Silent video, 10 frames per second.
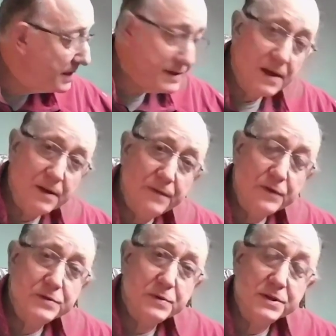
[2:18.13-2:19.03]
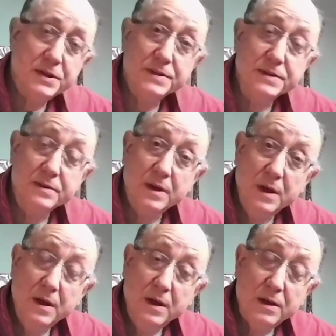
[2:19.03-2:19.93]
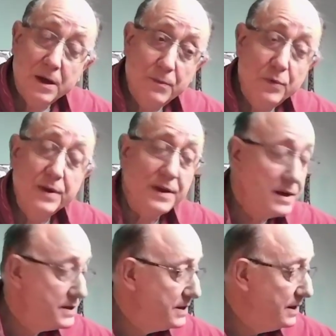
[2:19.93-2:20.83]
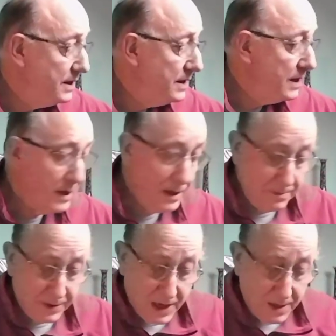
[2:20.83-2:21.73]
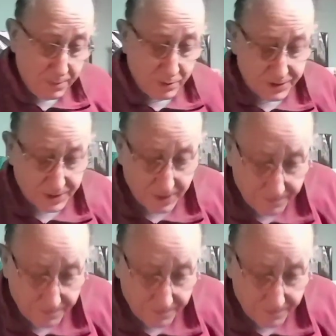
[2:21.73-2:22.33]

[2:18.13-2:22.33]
Now the foot switch doesn't come with it, but I bought a